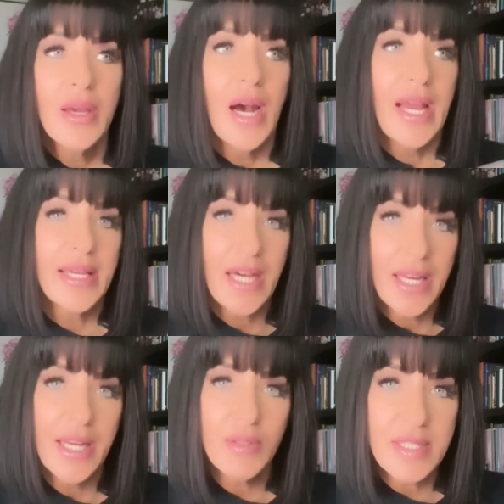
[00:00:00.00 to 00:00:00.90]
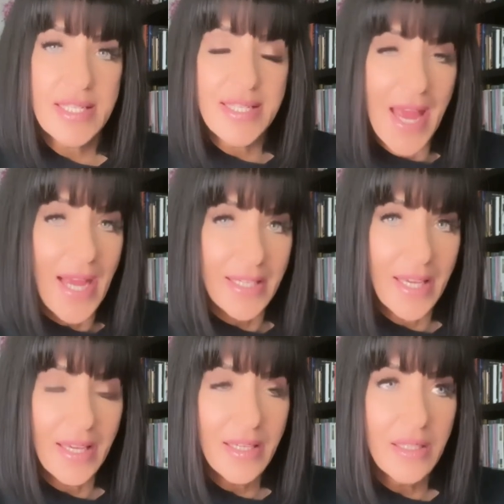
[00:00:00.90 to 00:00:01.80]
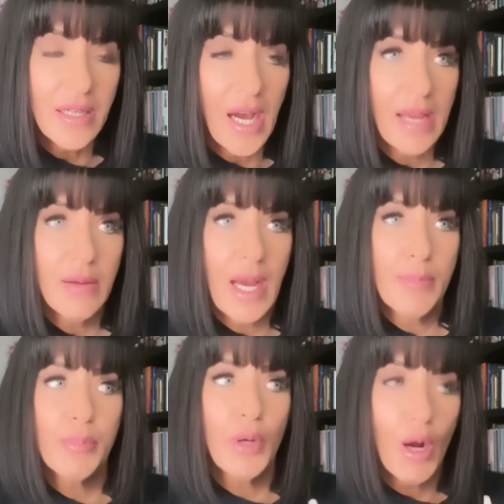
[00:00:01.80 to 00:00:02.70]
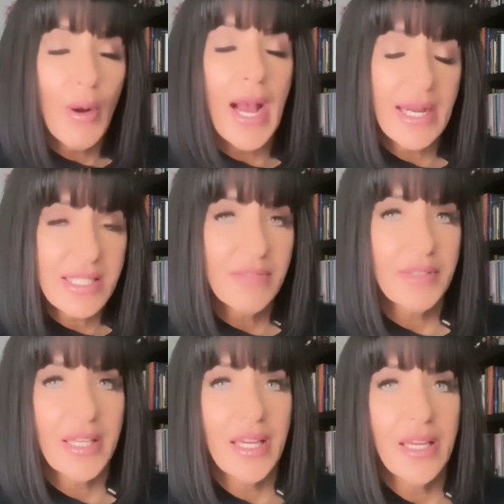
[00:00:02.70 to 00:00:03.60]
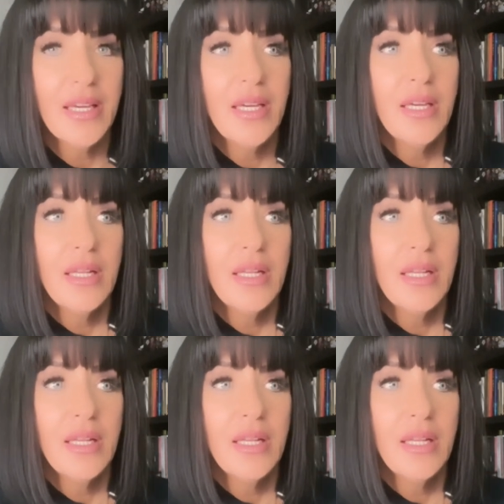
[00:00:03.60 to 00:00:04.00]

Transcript: I cut out snacking. I, I proactively